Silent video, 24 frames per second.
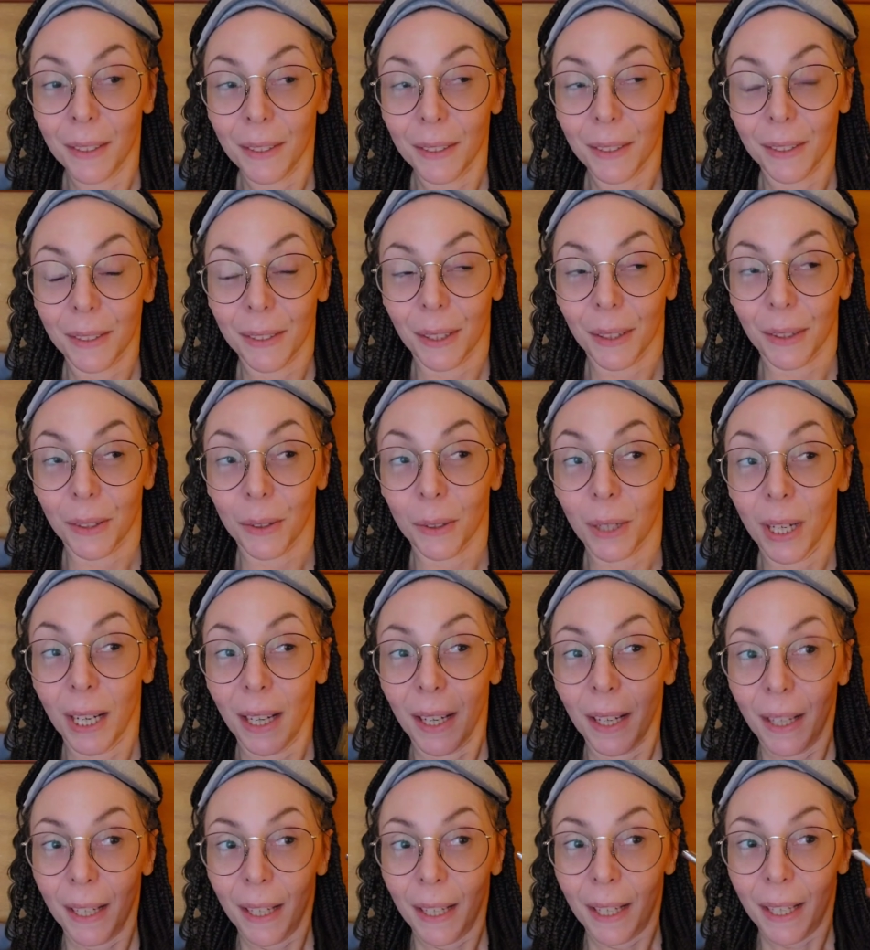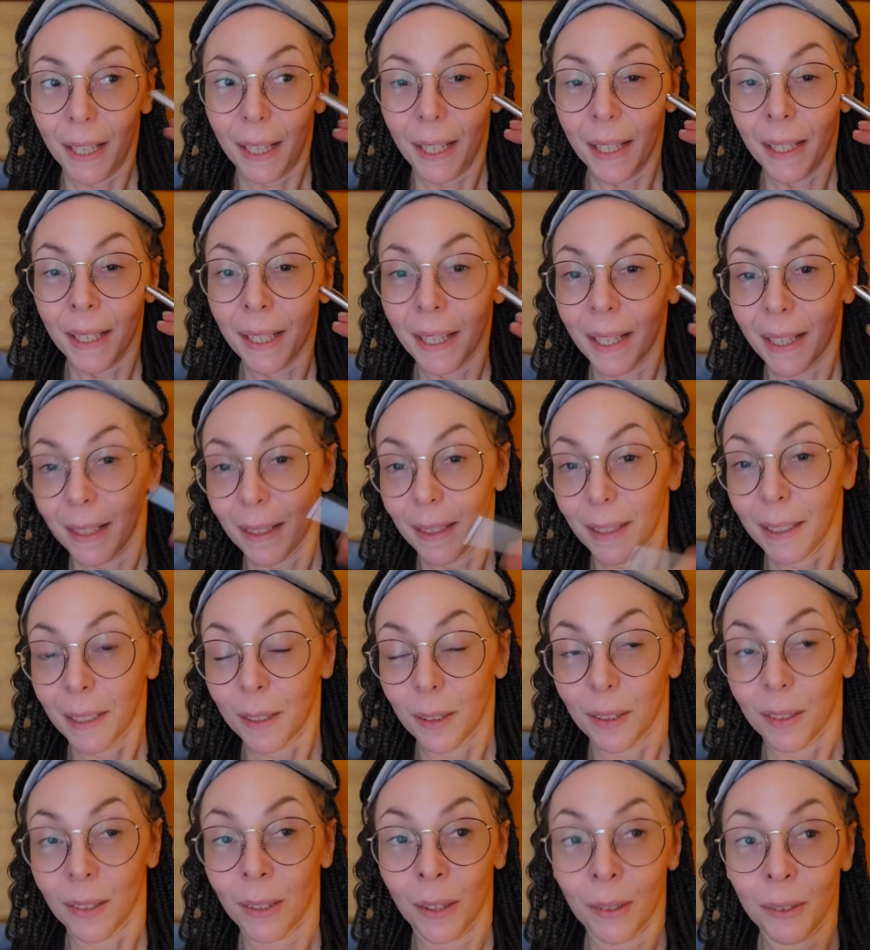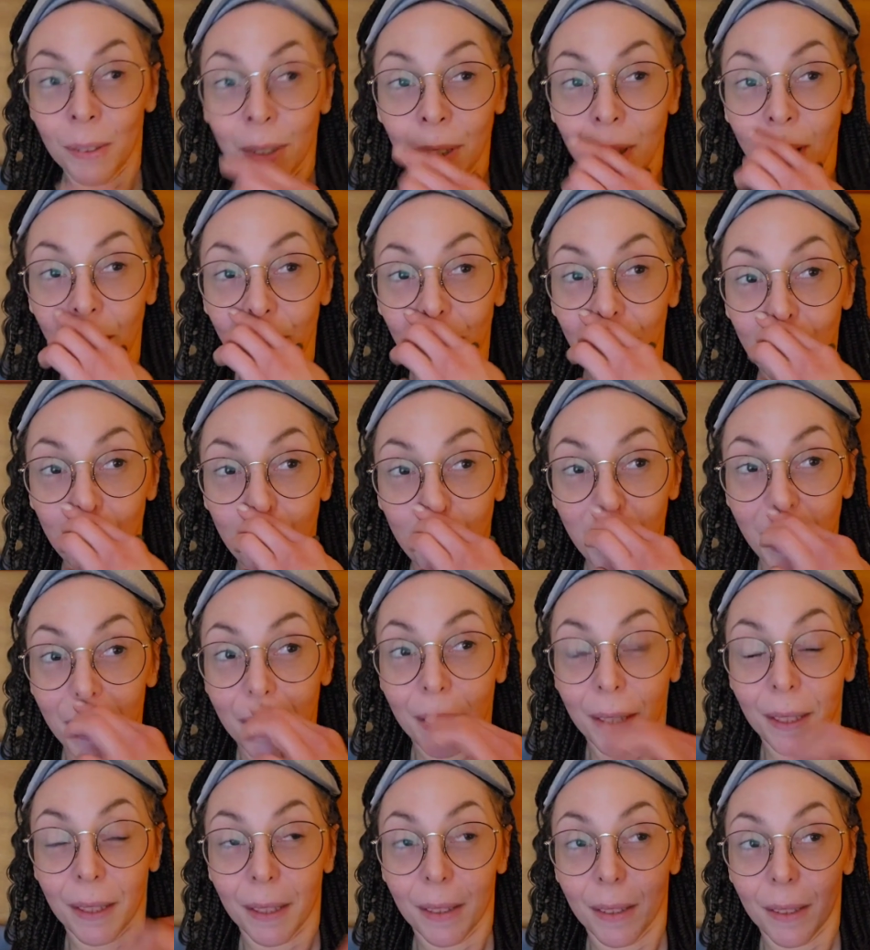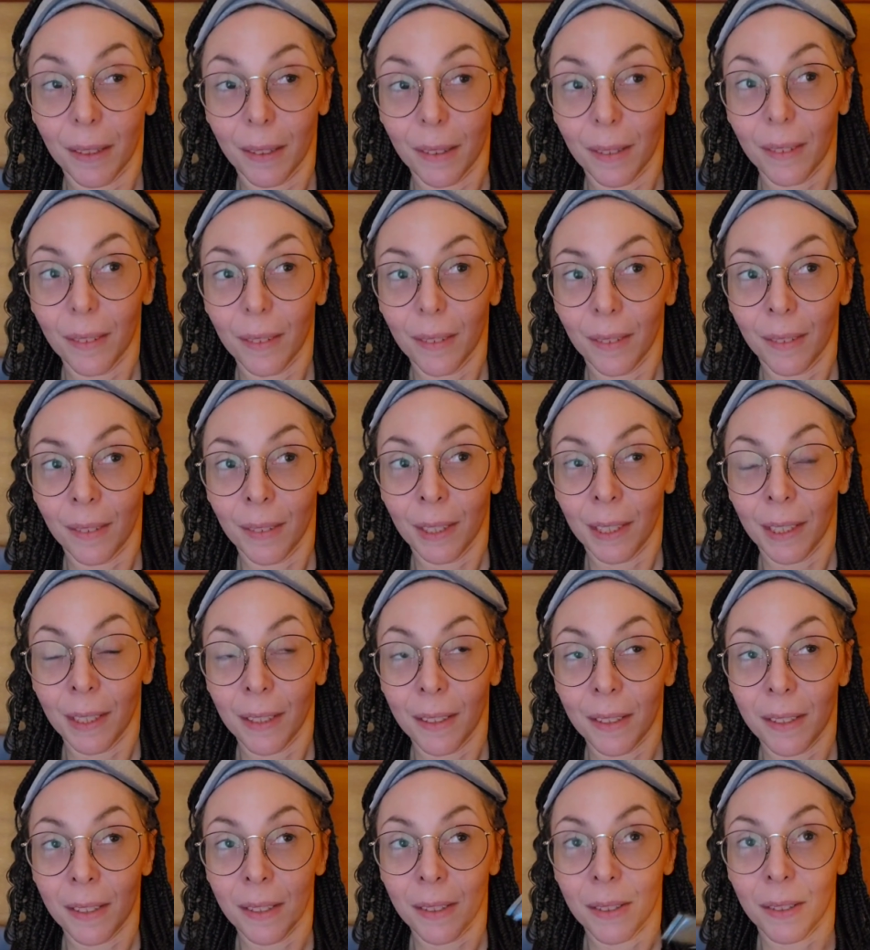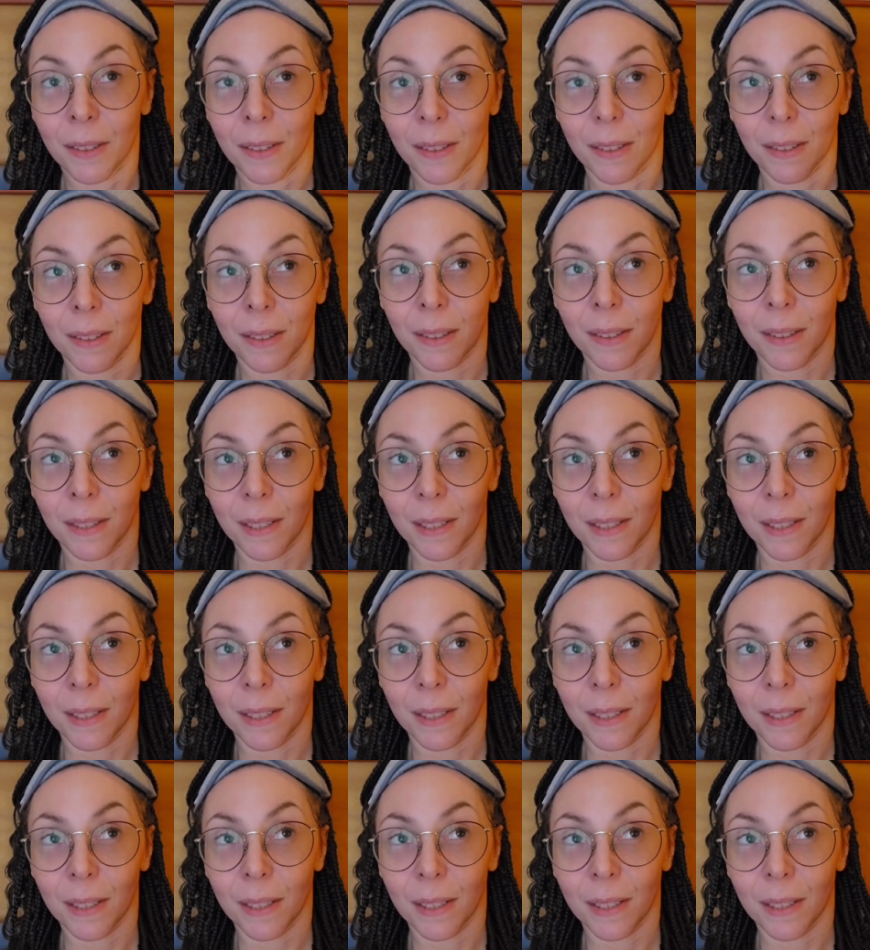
So yeah, it's going off for me that this is